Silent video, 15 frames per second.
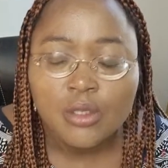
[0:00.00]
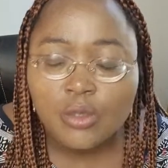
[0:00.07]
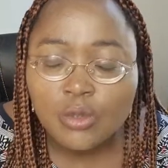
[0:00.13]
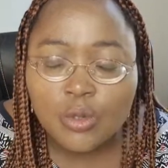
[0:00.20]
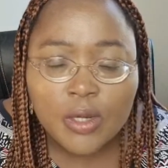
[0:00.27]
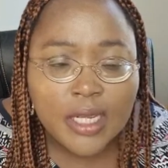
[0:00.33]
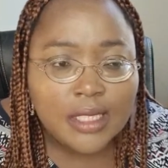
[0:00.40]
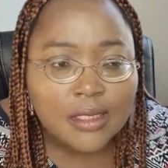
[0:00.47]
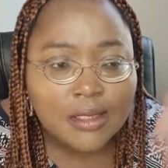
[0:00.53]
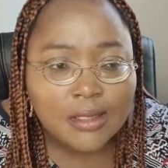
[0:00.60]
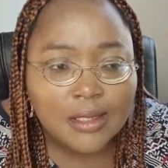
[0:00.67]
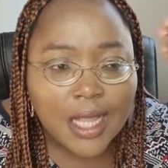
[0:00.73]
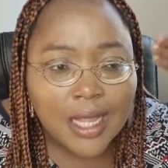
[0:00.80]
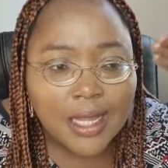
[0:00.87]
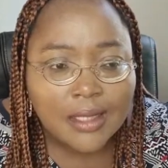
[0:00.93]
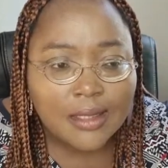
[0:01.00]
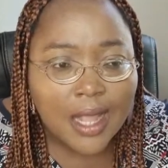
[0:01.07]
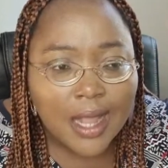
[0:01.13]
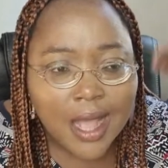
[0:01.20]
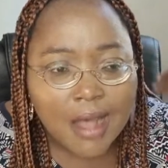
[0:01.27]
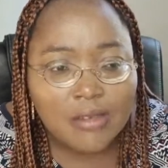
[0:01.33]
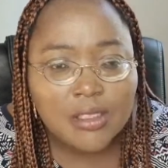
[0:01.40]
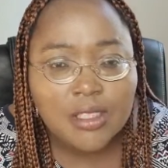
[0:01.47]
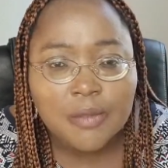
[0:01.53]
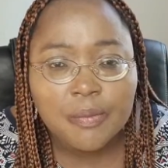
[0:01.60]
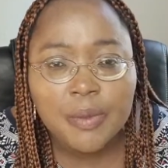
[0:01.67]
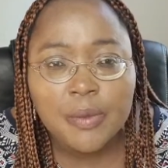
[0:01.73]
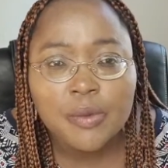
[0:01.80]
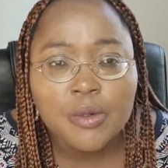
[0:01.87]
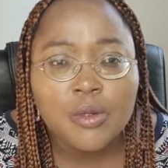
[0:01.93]
Do it. Take out the
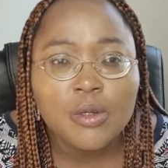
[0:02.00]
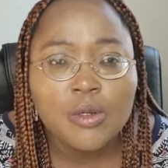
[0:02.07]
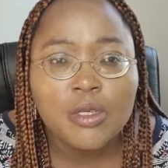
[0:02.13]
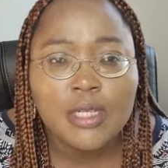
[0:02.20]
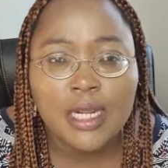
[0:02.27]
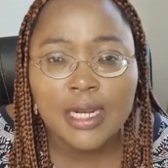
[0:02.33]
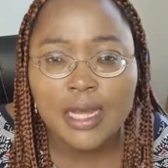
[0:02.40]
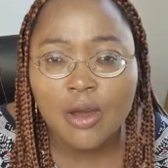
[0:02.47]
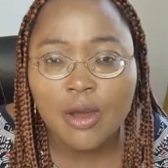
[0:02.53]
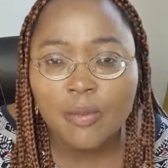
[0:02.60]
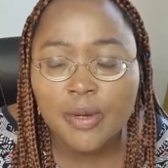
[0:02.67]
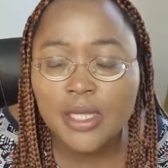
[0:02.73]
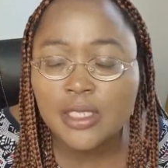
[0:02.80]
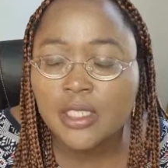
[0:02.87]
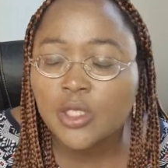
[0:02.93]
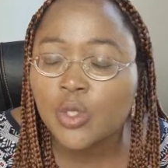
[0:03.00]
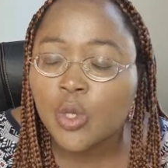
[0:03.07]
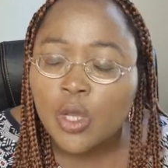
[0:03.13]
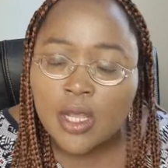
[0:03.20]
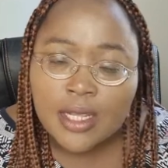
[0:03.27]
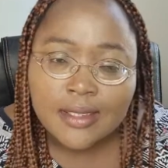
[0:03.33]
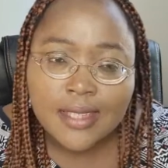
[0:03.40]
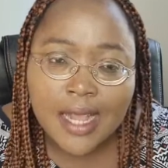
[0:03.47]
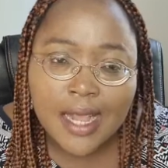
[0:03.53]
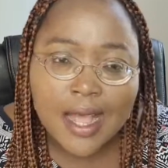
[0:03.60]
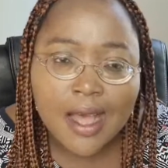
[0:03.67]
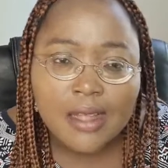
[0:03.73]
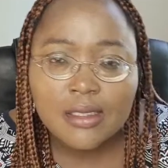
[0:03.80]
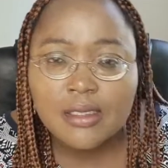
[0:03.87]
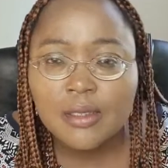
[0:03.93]
people that are oppressing you. Take
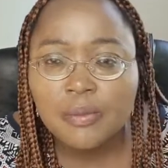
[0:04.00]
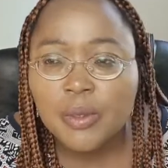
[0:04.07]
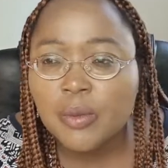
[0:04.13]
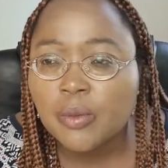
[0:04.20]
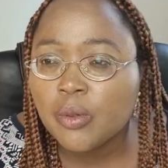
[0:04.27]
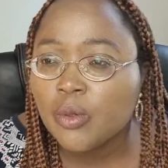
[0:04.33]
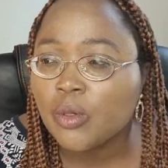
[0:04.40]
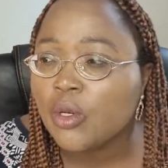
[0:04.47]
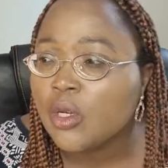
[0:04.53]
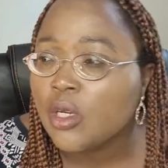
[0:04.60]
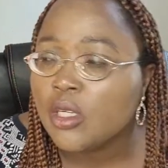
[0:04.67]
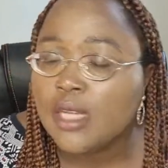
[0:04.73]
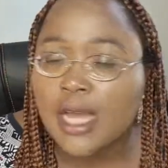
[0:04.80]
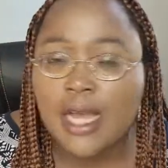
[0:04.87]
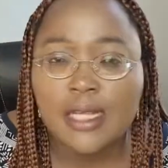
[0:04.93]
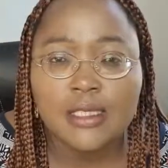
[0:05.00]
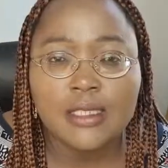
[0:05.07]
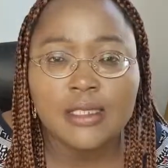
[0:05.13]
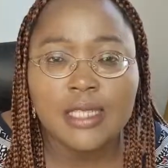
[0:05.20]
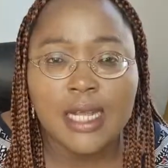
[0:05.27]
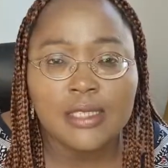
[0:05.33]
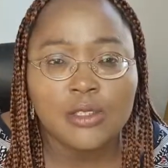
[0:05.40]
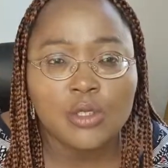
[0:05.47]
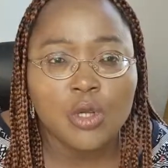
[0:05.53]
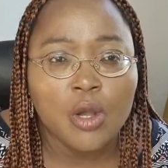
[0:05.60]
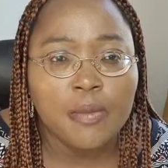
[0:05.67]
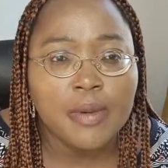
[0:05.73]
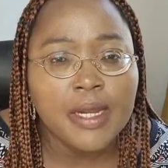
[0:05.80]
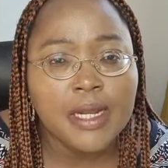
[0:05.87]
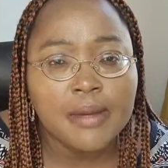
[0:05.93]
out the people that you
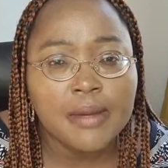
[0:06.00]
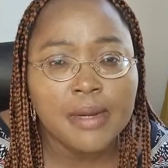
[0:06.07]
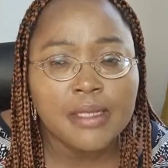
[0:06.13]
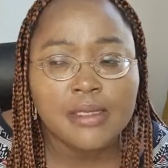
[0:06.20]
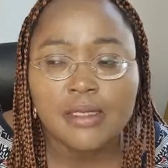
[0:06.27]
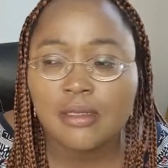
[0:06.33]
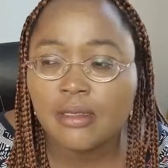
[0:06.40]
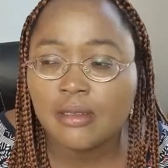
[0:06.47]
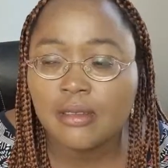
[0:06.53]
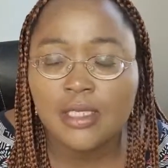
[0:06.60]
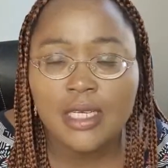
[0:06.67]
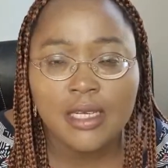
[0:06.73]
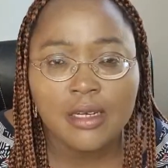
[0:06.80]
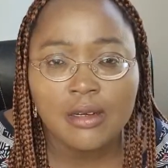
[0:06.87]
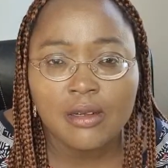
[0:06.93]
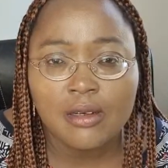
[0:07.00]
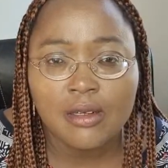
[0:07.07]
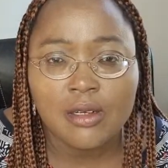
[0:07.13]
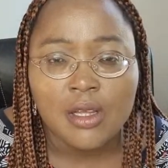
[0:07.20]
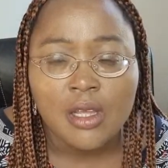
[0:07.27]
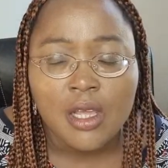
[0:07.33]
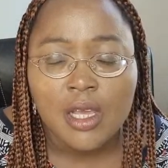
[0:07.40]
complain about a year long.